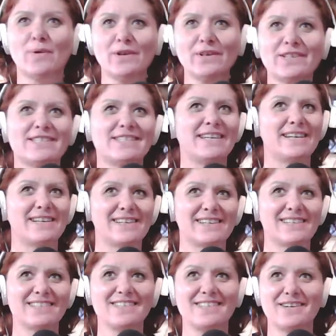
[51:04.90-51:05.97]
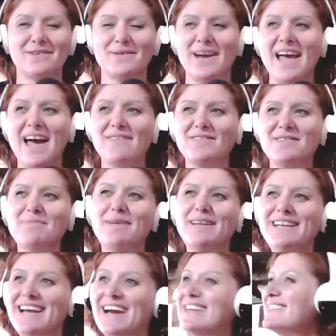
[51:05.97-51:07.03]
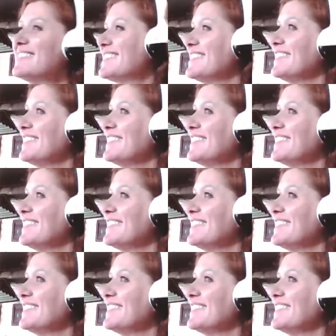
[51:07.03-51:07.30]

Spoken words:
works here, so I have to be nice to you.